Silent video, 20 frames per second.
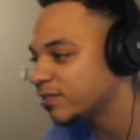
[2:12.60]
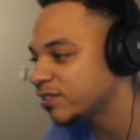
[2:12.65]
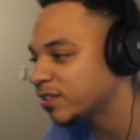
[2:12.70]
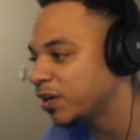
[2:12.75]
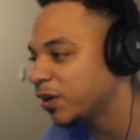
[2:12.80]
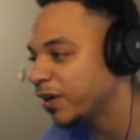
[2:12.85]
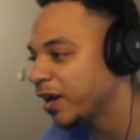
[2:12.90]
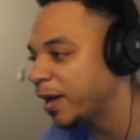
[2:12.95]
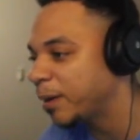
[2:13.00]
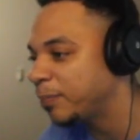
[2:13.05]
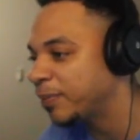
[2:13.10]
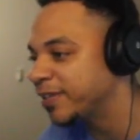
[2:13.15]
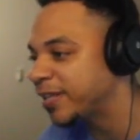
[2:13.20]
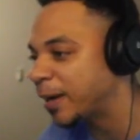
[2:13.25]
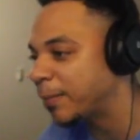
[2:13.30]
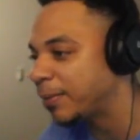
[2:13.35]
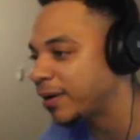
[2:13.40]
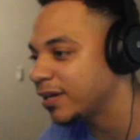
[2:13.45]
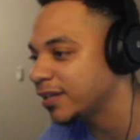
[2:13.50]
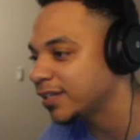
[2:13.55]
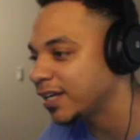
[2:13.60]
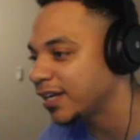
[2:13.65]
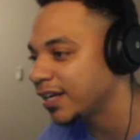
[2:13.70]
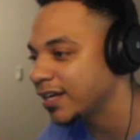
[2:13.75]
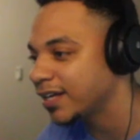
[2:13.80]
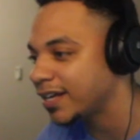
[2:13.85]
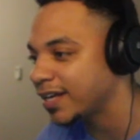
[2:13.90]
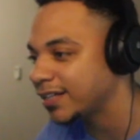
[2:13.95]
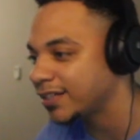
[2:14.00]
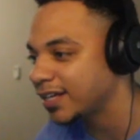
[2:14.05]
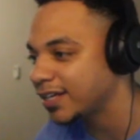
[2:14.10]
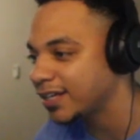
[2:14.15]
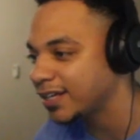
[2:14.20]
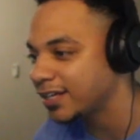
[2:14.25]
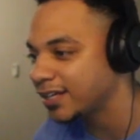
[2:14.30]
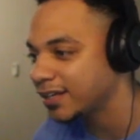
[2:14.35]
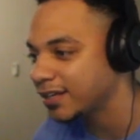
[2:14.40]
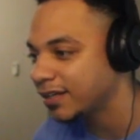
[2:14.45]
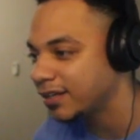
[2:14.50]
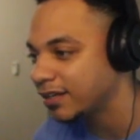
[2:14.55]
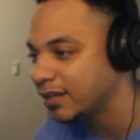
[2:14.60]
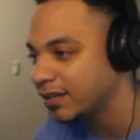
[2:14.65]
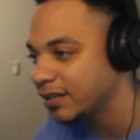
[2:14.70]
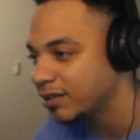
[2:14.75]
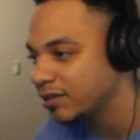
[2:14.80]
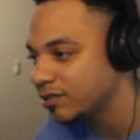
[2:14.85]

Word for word: Go ahead. Put that ball in the air like that again.